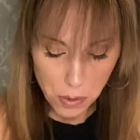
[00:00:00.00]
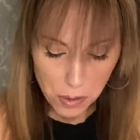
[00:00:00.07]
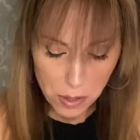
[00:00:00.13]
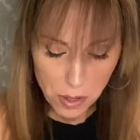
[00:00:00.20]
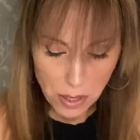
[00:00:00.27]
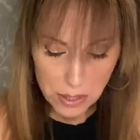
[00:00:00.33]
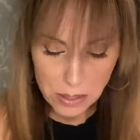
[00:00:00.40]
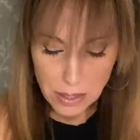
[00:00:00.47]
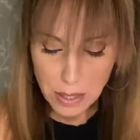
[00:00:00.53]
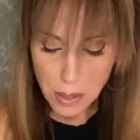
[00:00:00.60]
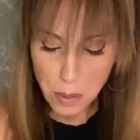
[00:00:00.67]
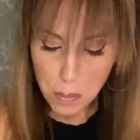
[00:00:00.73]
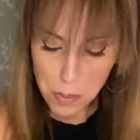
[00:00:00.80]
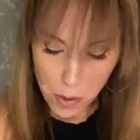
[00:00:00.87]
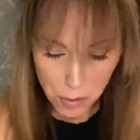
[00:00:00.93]
cards and then
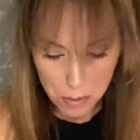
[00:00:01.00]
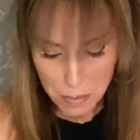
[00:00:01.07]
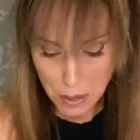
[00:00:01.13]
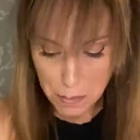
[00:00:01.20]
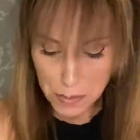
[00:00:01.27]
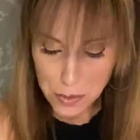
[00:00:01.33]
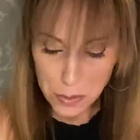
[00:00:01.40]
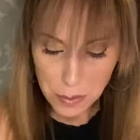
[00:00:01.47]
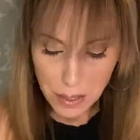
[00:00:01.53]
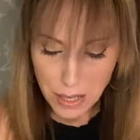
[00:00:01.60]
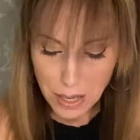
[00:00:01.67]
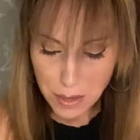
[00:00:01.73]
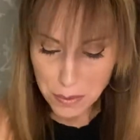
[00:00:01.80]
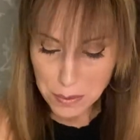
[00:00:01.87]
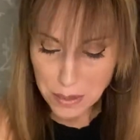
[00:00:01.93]
I'll pull them up as we
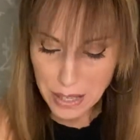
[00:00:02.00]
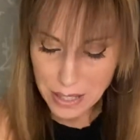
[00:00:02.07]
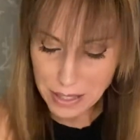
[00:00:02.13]
go. Okay.